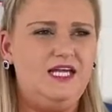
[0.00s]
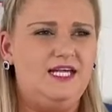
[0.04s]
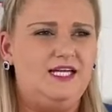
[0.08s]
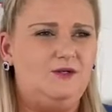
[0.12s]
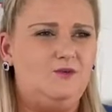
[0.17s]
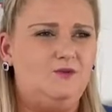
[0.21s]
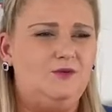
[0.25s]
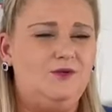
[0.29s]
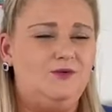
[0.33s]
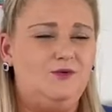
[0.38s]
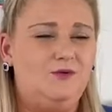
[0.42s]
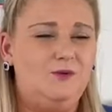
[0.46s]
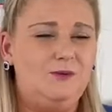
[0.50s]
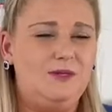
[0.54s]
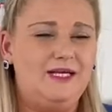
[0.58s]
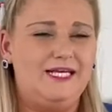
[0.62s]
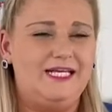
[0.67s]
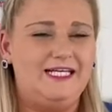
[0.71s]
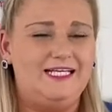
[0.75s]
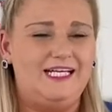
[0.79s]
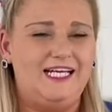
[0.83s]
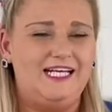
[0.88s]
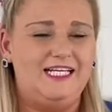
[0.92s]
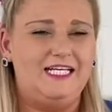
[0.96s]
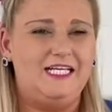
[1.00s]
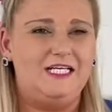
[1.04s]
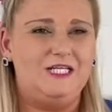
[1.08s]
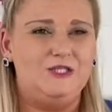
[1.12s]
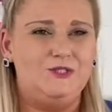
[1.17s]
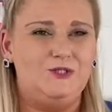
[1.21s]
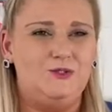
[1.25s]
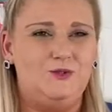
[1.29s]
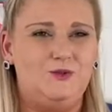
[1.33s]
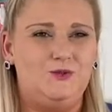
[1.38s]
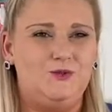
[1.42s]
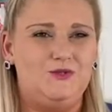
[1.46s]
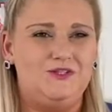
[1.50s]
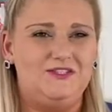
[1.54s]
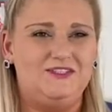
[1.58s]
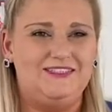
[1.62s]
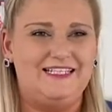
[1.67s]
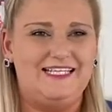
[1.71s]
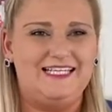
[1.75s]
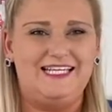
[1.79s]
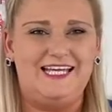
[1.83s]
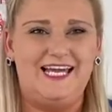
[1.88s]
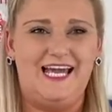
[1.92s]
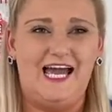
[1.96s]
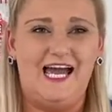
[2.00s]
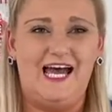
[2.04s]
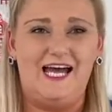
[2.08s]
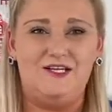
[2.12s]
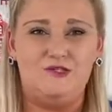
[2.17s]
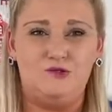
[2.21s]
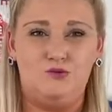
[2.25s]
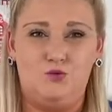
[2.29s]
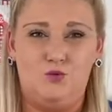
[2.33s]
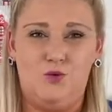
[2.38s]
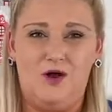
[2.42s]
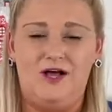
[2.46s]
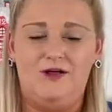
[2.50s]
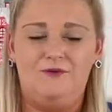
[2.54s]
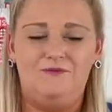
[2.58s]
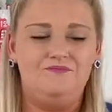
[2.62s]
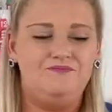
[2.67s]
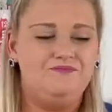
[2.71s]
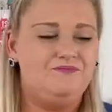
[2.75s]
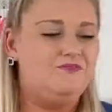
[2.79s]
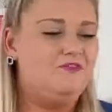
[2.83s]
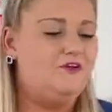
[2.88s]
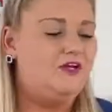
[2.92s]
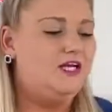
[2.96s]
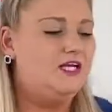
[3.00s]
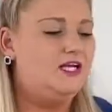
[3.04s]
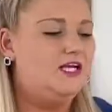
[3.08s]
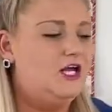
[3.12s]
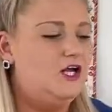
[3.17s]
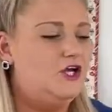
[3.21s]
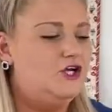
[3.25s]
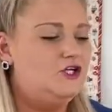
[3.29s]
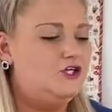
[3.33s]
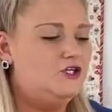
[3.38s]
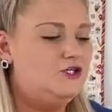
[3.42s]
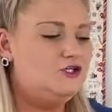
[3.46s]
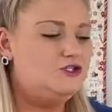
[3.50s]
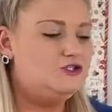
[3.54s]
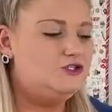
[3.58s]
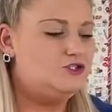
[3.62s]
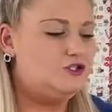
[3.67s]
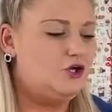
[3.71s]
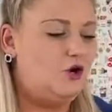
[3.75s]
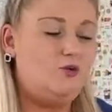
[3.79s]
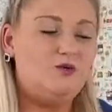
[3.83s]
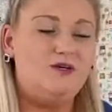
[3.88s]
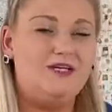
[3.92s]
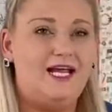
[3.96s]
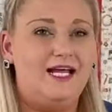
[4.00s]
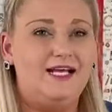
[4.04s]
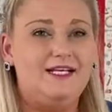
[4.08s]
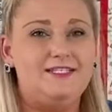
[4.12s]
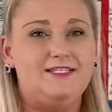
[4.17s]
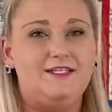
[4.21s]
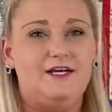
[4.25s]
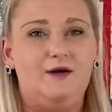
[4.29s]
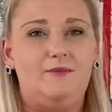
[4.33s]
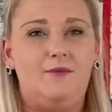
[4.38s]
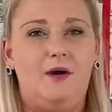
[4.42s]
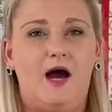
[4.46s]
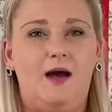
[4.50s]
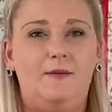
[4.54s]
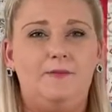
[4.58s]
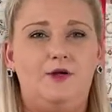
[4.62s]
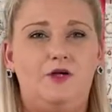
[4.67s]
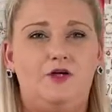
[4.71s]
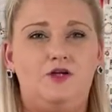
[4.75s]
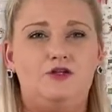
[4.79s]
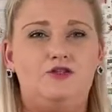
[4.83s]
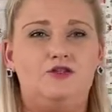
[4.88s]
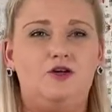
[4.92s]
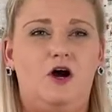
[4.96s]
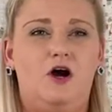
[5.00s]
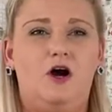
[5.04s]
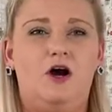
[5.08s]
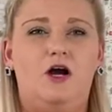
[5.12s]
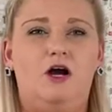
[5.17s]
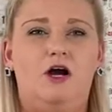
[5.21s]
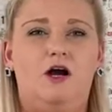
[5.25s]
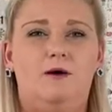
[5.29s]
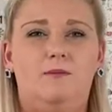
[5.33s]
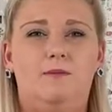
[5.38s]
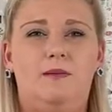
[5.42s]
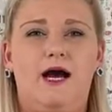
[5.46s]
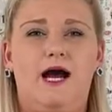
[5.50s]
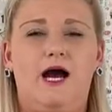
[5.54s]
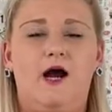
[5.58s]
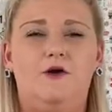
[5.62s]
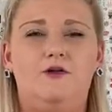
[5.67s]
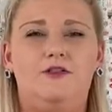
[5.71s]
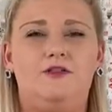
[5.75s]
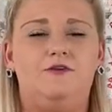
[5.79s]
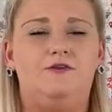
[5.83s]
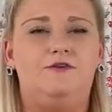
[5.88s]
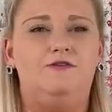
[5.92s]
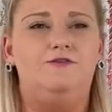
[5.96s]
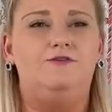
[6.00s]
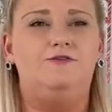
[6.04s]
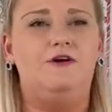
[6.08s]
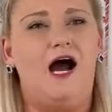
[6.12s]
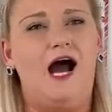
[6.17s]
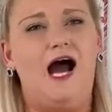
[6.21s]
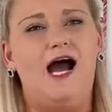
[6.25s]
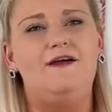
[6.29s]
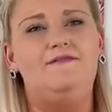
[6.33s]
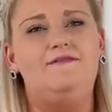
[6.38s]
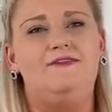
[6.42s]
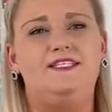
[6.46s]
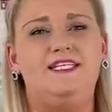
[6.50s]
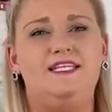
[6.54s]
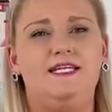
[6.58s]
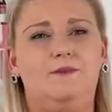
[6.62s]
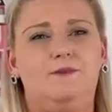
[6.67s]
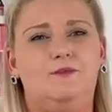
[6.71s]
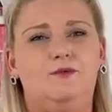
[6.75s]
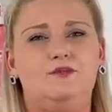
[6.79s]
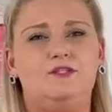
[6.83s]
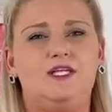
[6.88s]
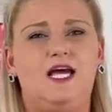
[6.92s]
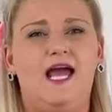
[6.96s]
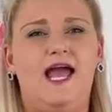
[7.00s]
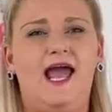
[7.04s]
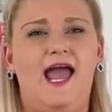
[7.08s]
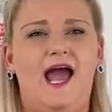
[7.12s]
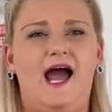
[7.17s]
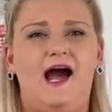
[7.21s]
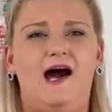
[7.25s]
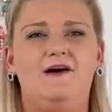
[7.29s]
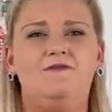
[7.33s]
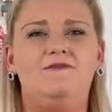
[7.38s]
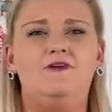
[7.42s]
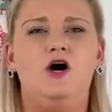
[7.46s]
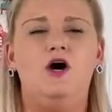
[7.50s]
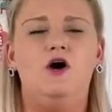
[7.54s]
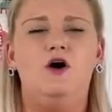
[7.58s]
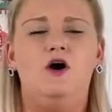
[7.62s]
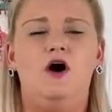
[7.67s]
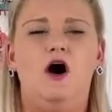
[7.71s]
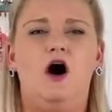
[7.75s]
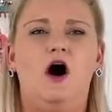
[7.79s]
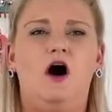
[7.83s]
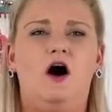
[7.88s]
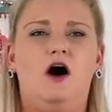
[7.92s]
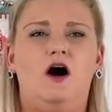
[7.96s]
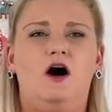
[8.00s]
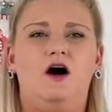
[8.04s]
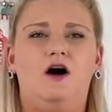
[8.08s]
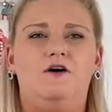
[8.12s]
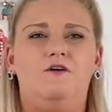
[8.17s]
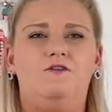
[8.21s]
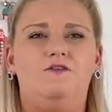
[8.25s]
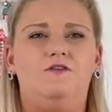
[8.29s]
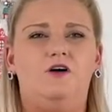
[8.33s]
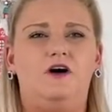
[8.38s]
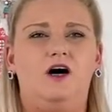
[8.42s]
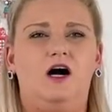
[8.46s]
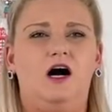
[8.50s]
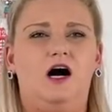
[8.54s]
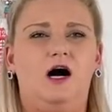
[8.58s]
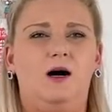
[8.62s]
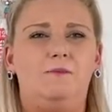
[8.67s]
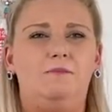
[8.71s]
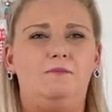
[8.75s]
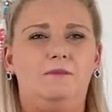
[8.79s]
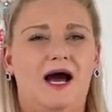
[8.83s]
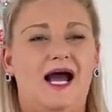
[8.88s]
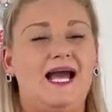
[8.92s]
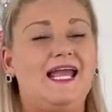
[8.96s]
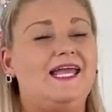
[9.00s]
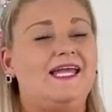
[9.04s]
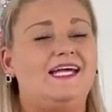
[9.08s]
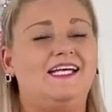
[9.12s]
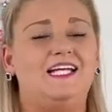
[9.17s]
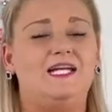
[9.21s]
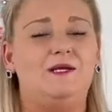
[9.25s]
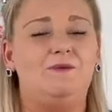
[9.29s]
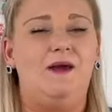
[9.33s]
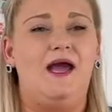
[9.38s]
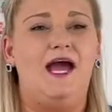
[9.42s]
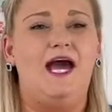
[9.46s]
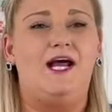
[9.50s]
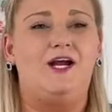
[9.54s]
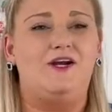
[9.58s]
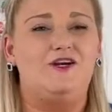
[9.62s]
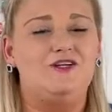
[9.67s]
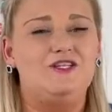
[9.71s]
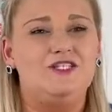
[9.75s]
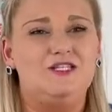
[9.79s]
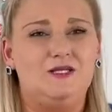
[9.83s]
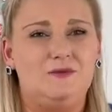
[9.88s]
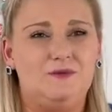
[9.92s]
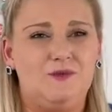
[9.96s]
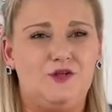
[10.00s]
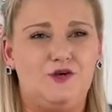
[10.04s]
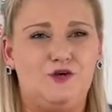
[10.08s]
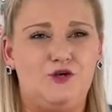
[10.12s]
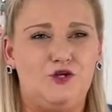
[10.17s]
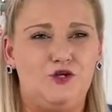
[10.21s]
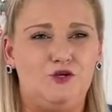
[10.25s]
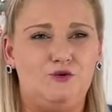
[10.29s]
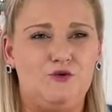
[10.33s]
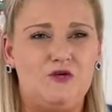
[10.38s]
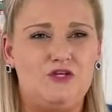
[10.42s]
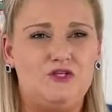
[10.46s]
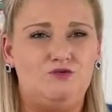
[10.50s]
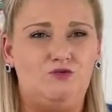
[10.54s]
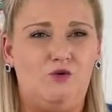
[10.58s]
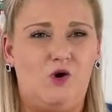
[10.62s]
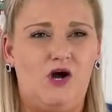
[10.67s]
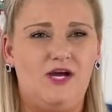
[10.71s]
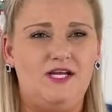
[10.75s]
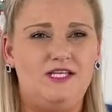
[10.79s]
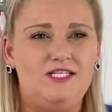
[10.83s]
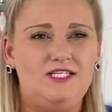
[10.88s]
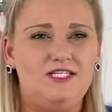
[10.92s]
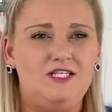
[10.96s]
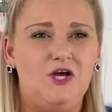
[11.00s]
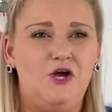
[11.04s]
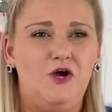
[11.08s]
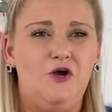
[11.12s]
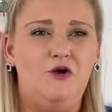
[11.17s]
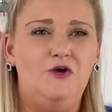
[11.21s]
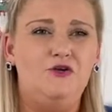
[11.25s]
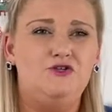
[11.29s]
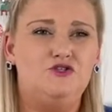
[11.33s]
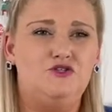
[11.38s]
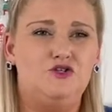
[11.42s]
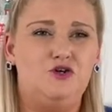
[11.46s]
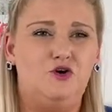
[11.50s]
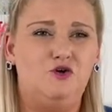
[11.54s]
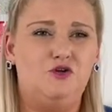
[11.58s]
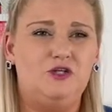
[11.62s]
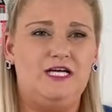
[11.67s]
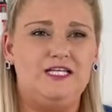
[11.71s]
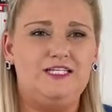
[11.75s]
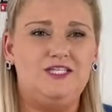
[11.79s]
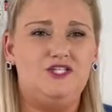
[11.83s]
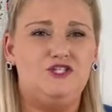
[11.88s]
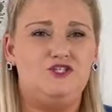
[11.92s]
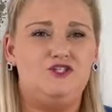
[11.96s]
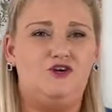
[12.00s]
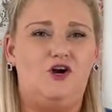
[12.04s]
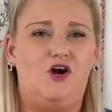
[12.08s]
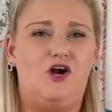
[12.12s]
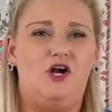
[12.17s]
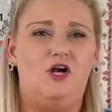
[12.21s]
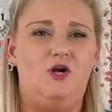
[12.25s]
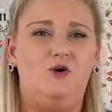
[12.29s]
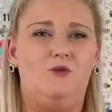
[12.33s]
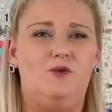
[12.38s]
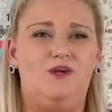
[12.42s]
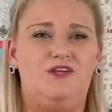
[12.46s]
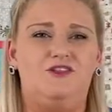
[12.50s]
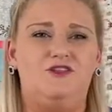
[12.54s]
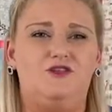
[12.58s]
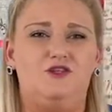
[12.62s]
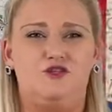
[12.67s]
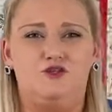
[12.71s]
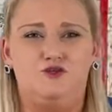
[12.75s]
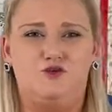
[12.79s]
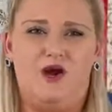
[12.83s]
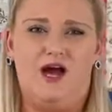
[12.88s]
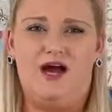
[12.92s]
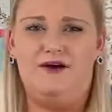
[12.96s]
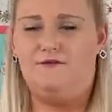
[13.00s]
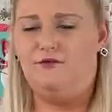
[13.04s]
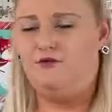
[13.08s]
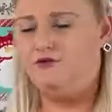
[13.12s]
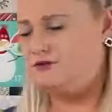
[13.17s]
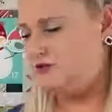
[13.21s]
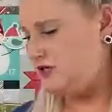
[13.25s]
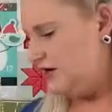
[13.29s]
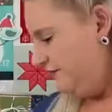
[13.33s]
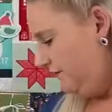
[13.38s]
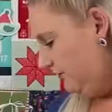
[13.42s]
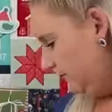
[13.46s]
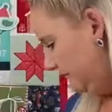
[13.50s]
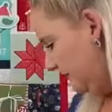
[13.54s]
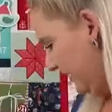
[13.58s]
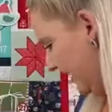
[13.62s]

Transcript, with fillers: and we will make an edit to the link as well. So next up, I'm going to talk about the five samples I have of um, by Annie patterns, some of their newest ones. So let's start with the Travel Duffel